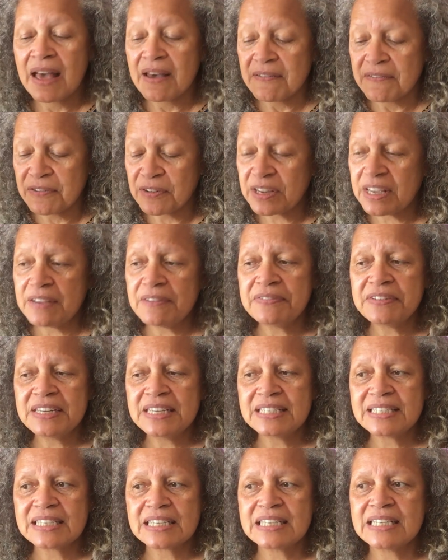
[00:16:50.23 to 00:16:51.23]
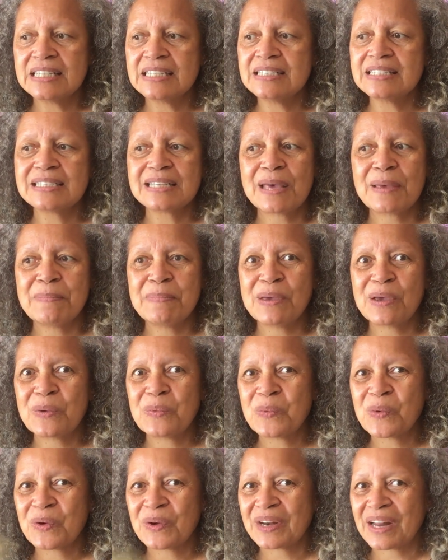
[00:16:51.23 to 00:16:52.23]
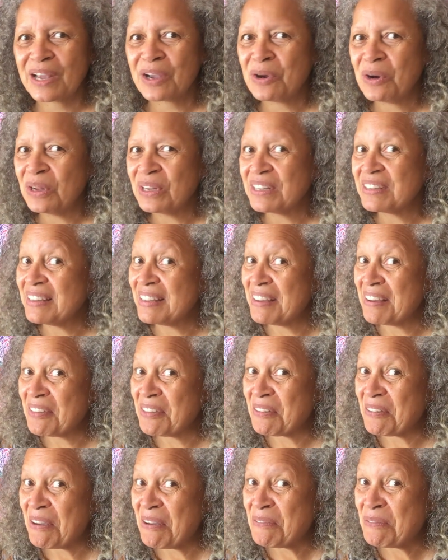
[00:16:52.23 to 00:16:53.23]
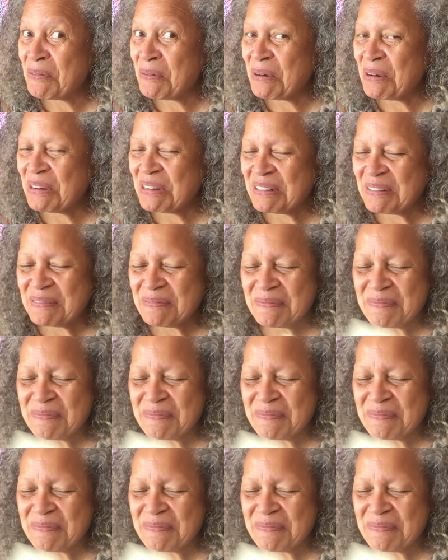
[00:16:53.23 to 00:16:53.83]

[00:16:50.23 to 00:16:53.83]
Forgiveness is a big word. I call it the other F word.